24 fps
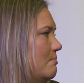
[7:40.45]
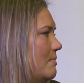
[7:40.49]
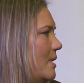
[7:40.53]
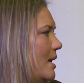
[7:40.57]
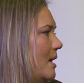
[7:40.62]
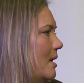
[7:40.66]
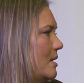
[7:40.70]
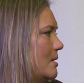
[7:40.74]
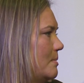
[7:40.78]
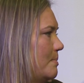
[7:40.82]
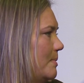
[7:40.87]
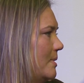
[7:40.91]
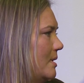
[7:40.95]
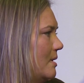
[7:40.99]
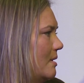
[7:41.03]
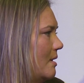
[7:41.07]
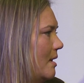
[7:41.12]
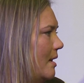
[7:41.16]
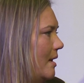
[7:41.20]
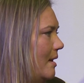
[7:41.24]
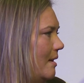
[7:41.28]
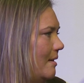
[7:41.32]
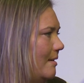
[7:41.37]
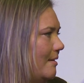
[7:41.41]
My husband and
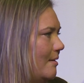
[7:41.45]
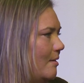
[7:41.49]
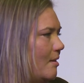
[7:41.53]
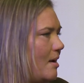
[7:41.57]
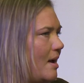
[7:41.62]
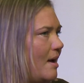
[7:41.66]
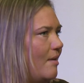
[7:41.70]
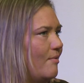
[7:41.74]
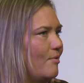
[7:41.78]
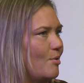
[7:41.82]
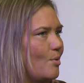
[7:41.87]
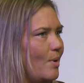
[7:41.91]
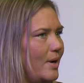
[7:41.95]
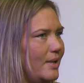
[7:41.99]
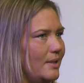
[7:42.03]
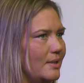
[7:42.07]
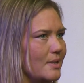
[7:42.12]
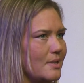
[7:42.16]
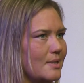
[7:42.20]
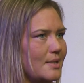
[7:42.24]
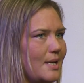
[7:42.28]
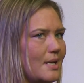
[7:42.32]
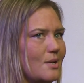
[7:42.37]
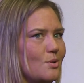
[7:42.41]
I have quite
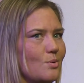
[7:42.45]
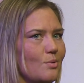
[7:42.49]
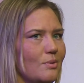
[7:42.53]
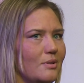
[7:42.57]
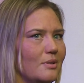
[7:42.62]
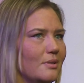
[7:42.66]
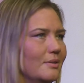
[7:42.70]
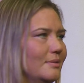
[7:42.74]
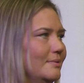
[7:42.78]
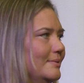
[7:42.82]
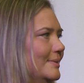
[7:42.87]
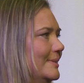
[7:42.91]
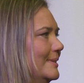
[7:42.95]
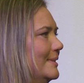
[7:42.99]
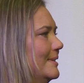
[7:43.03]
the schedule.